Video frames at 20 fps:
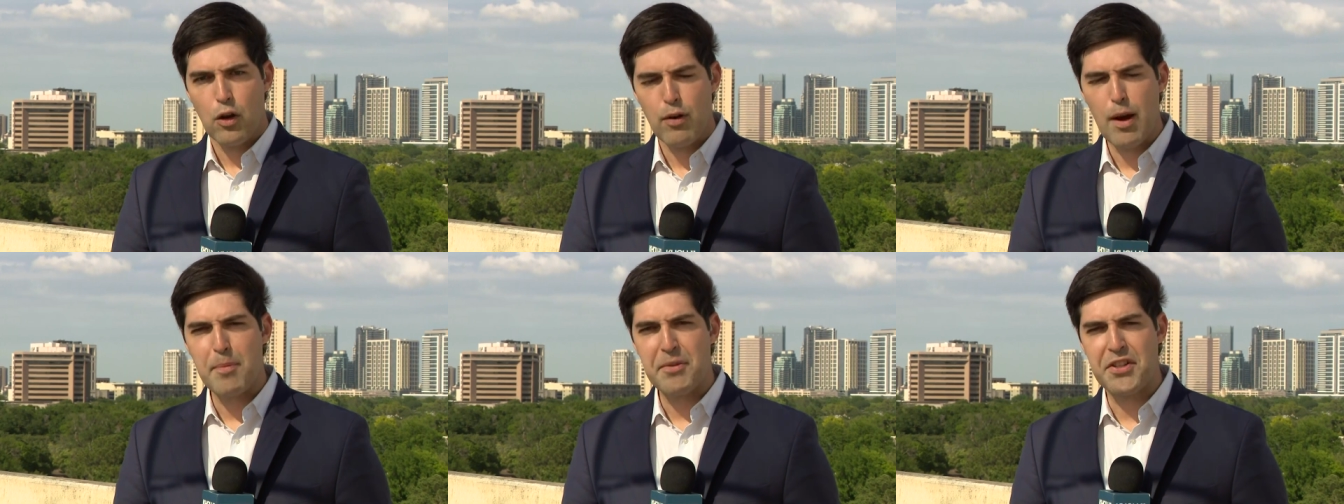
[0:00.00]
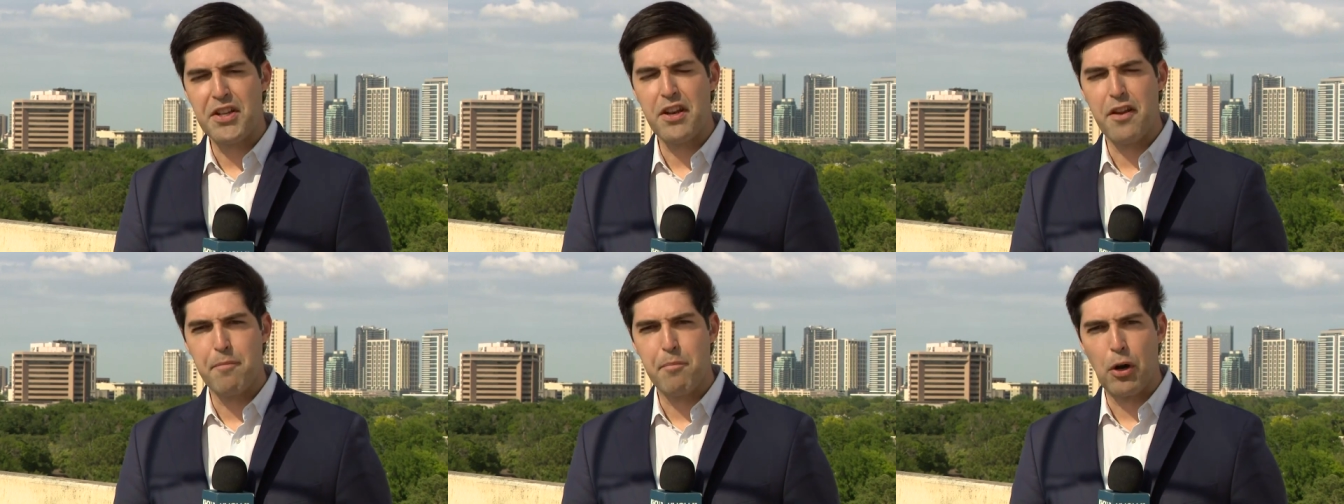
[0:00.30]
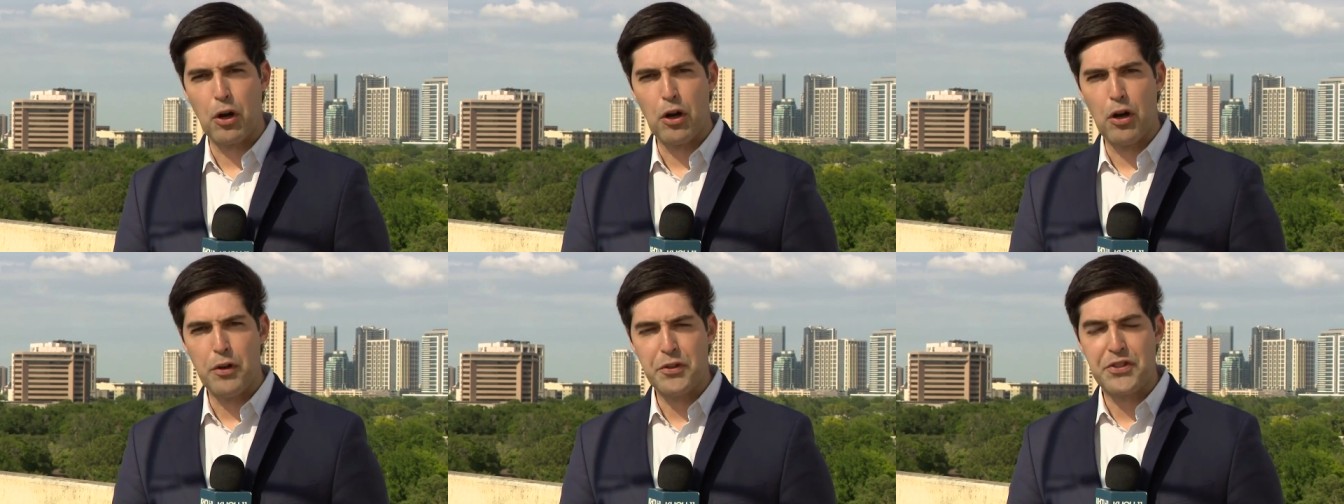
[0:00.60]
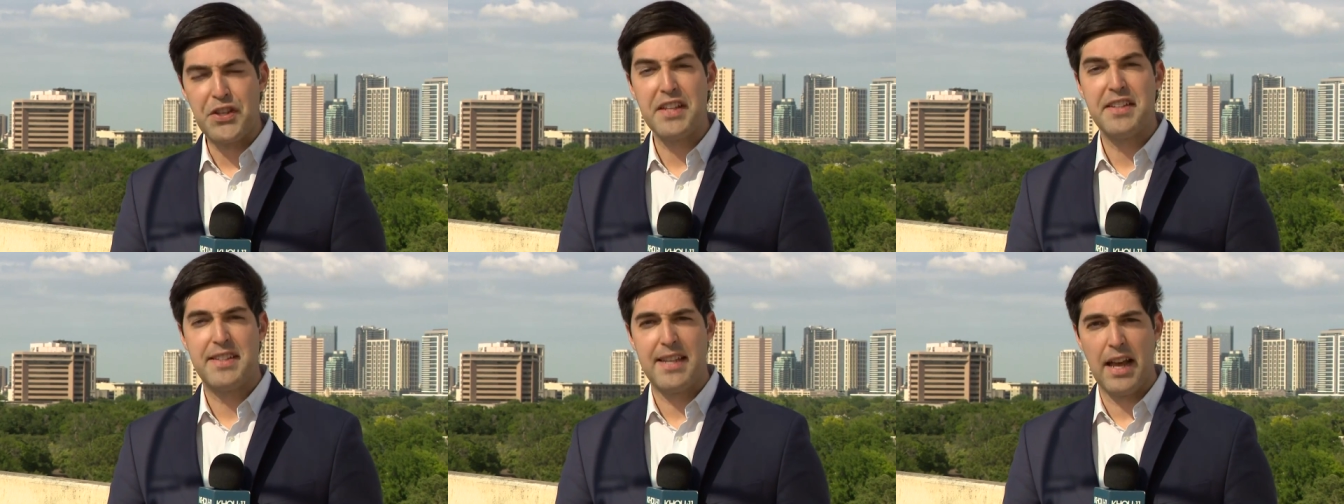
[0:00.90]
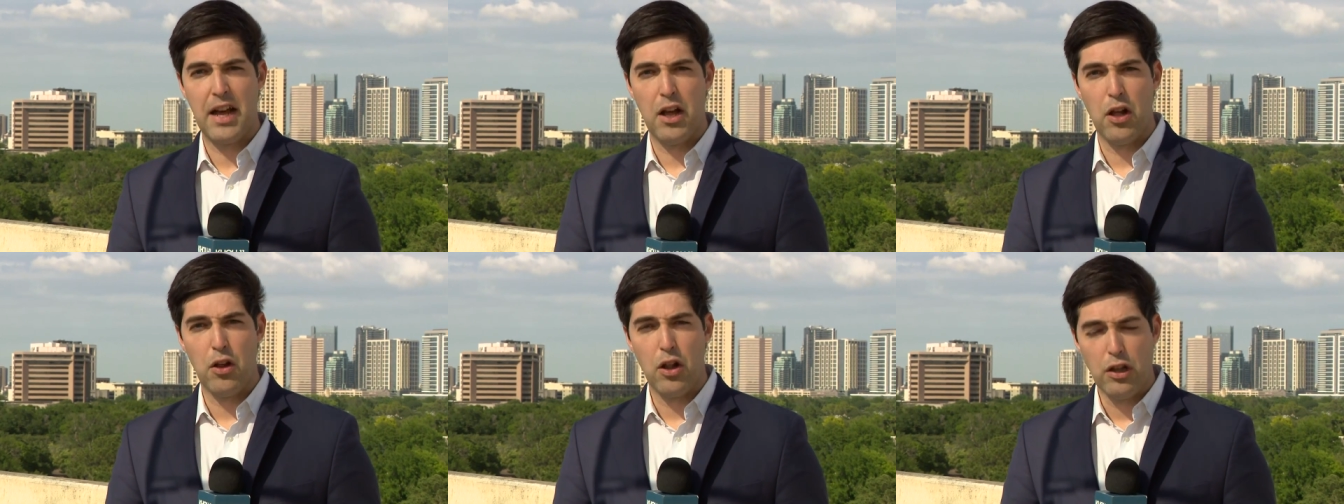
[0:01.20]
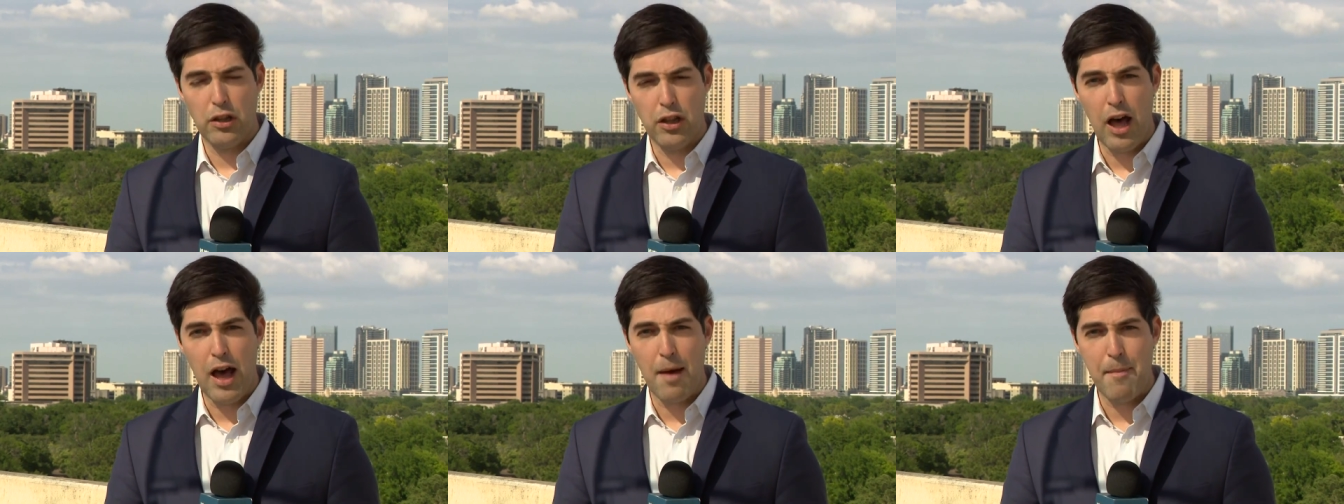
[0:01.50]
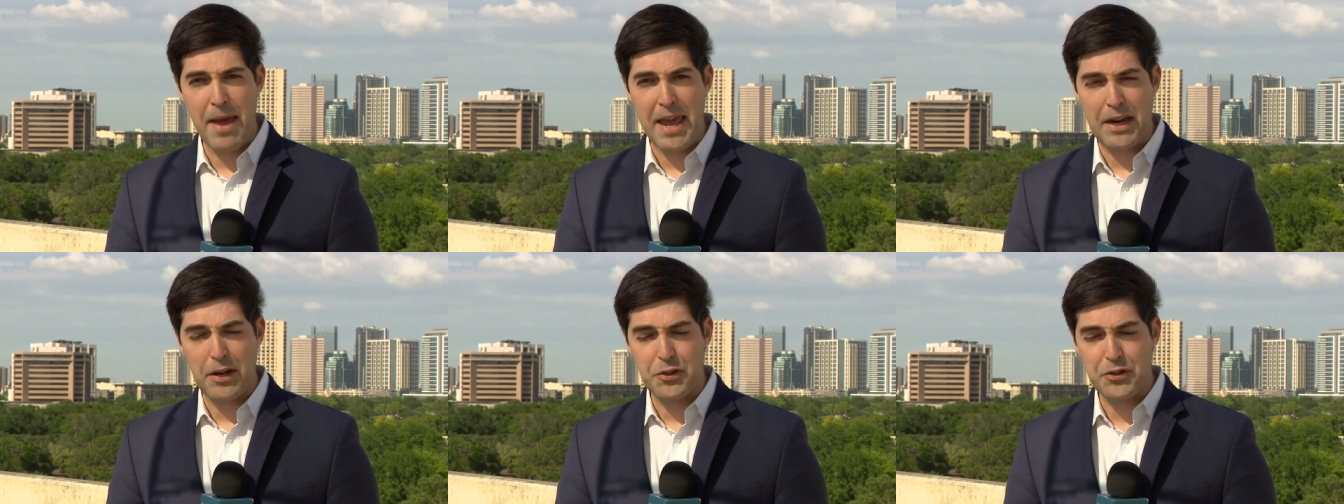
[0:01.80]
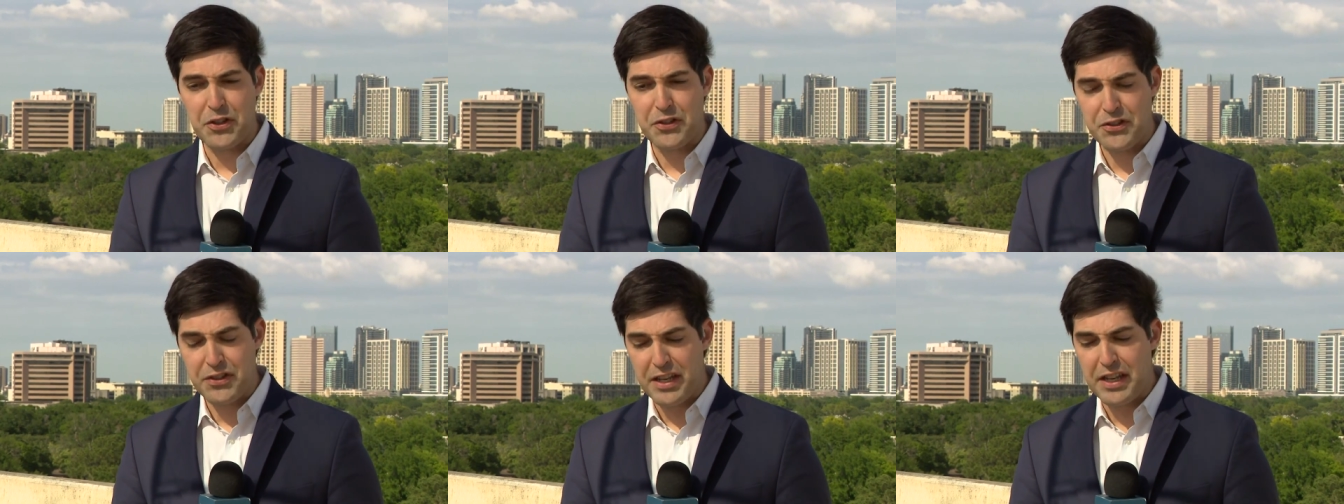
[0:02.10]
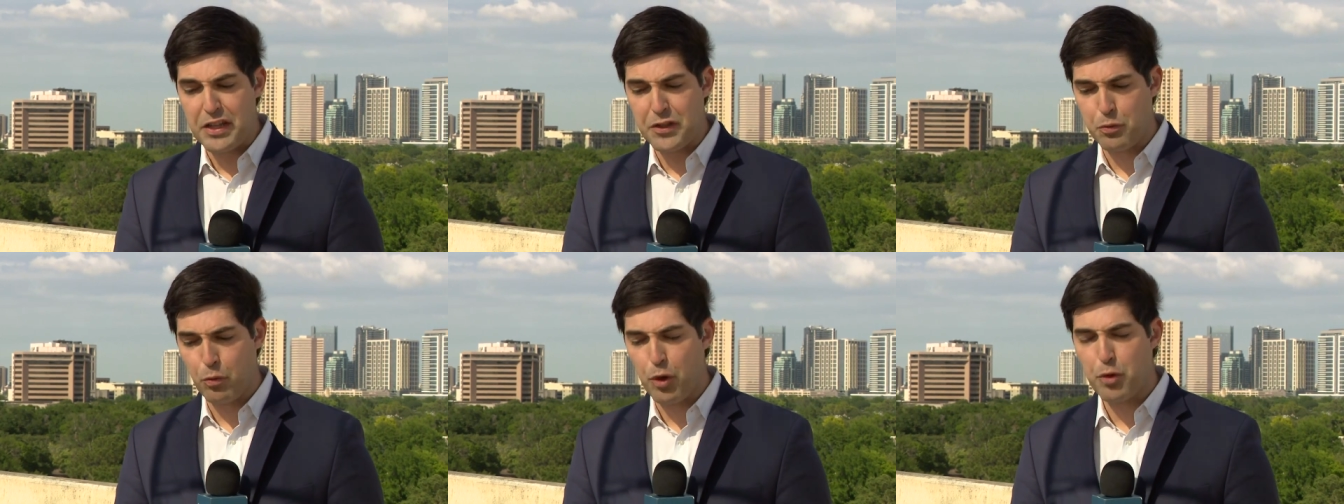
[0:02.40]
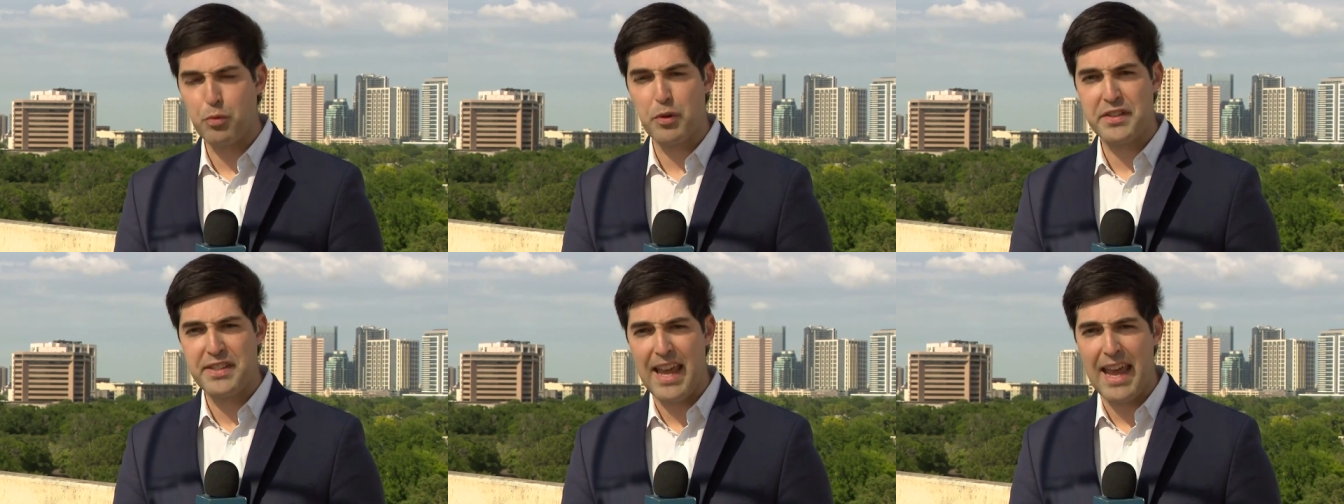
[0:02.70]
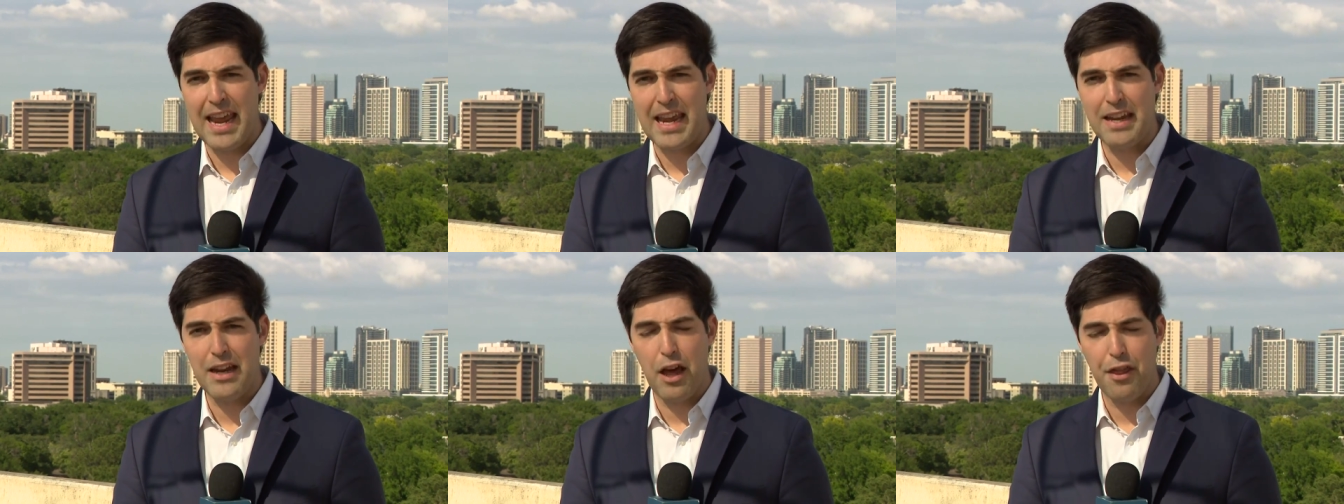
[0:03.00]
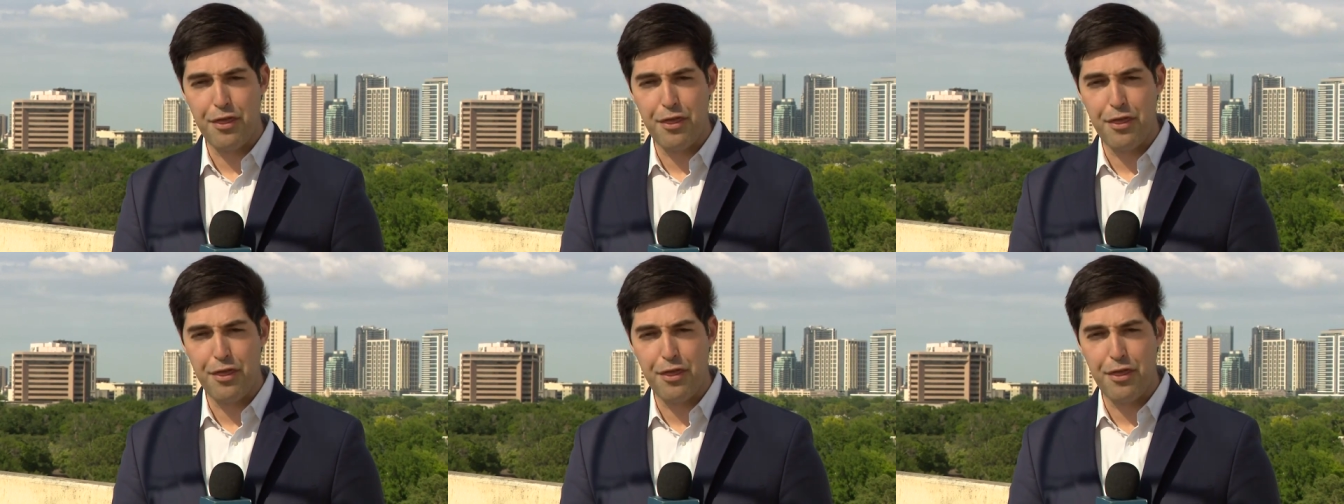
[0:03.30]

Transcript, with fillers: Representative Burrows did tell lawmakers that cities would retain